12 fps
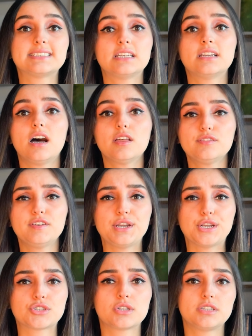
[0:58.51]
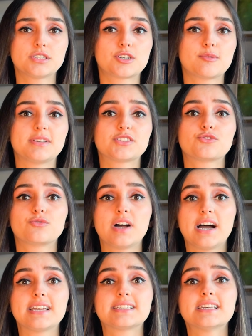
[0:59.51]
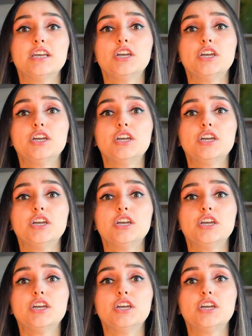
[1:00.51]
and other financial instruments rise